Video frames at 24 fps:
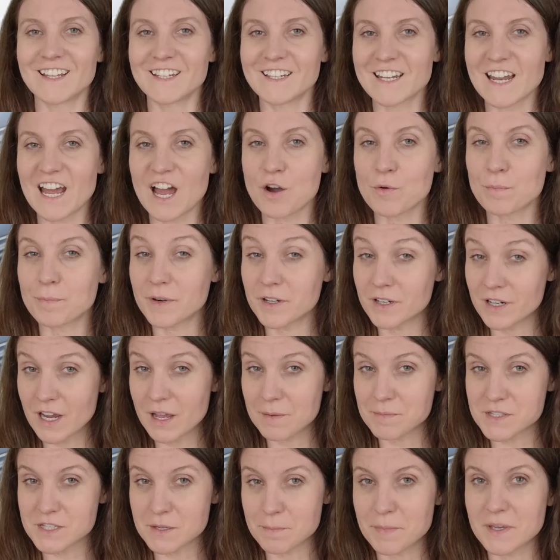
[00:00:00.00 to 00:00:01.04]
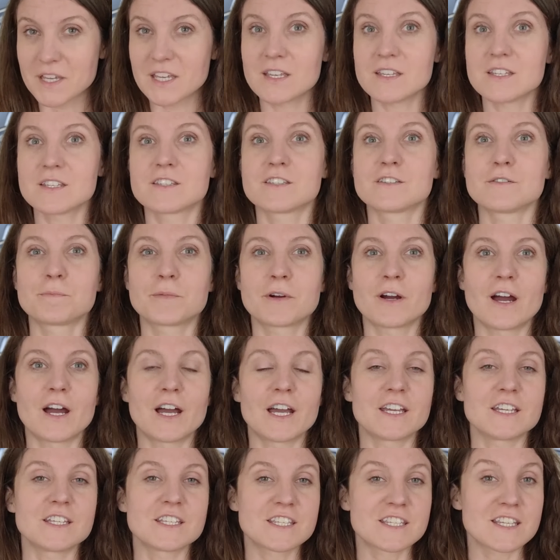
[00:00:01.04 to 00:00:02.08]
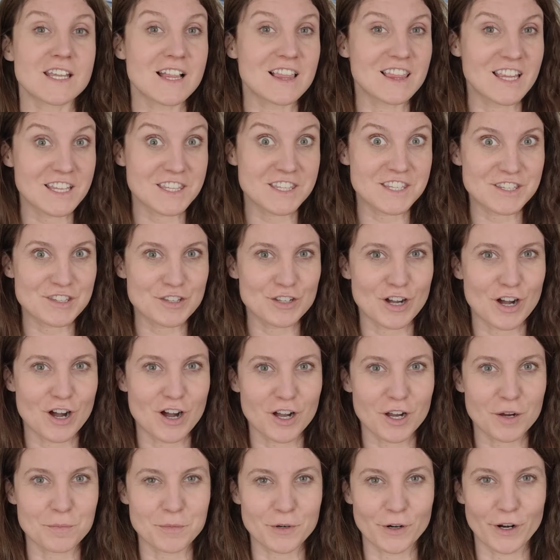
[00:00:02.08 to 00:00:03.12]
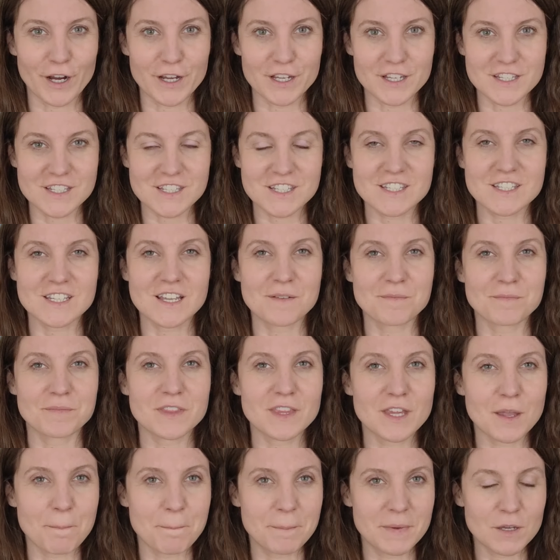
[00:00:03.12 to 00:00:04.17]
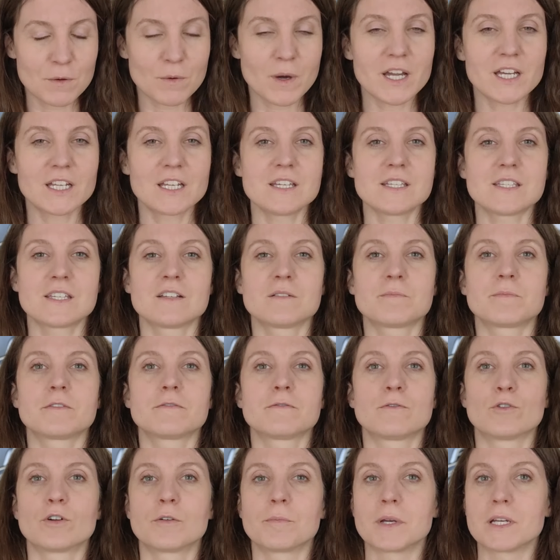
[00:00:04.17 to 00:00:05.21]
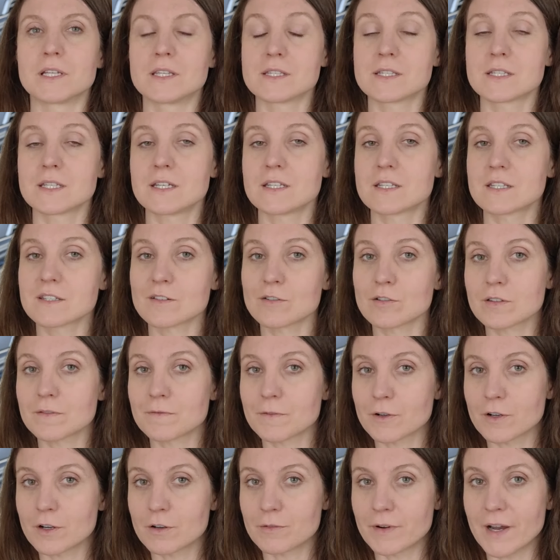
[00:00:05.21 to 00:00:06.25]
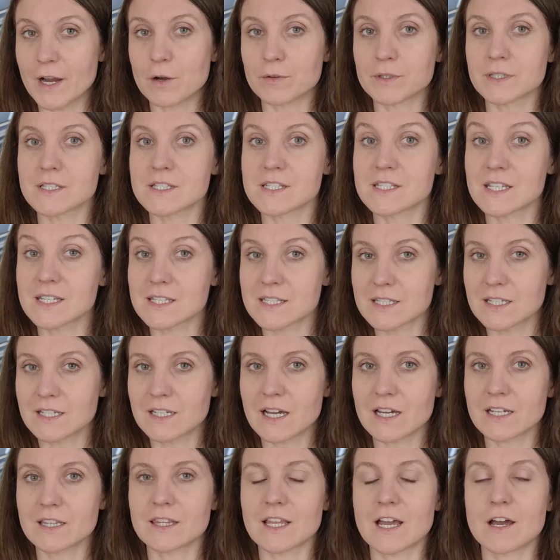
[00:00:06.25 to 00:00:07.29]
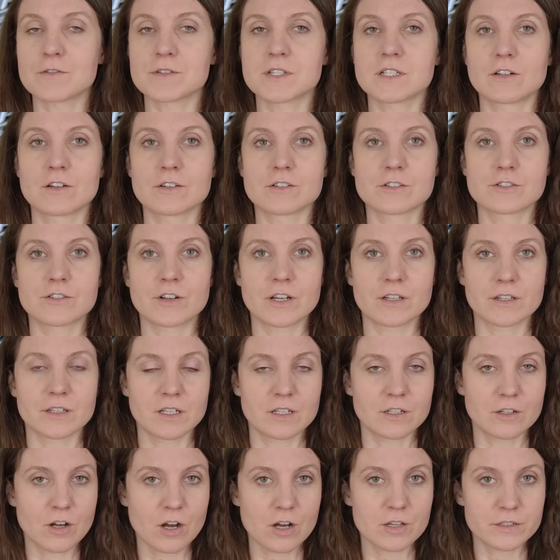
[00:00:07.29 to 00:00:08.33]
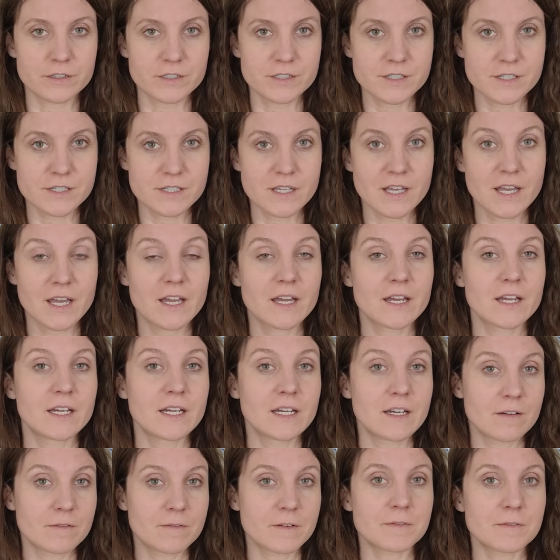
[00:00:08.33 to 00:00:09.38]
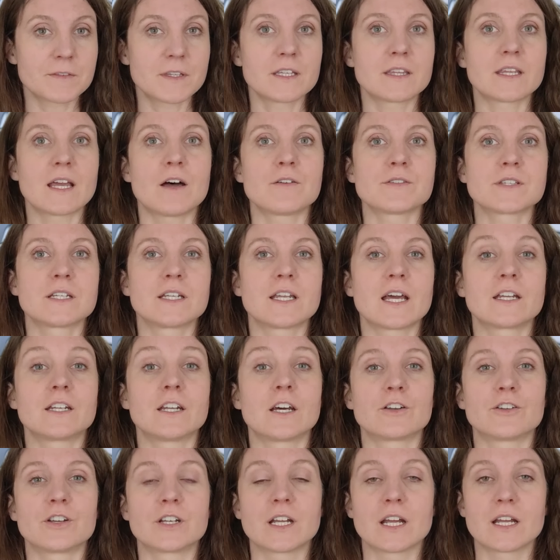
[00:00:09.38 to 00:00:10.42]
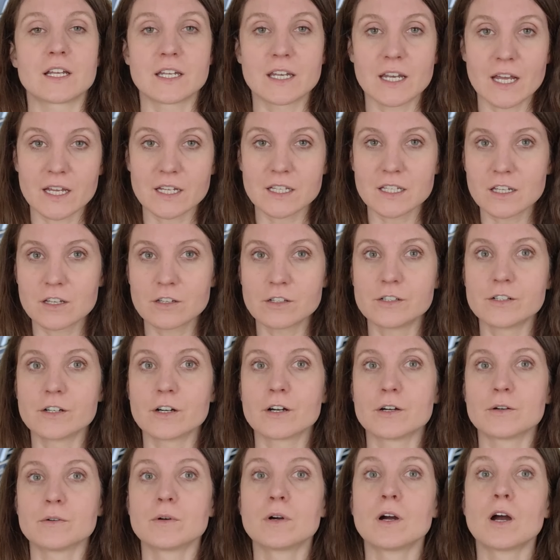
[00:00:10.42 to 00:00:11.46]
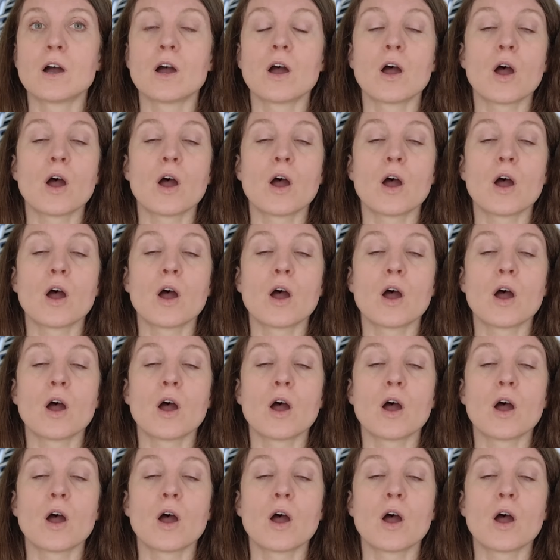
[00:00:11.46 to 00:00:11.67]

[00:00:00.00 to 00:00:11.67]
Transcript: And now, perhaps the biggest surprise, let's talk price. The BYD Seal Performance is sold for around 69,000 Australian dollars, 50,990 euro,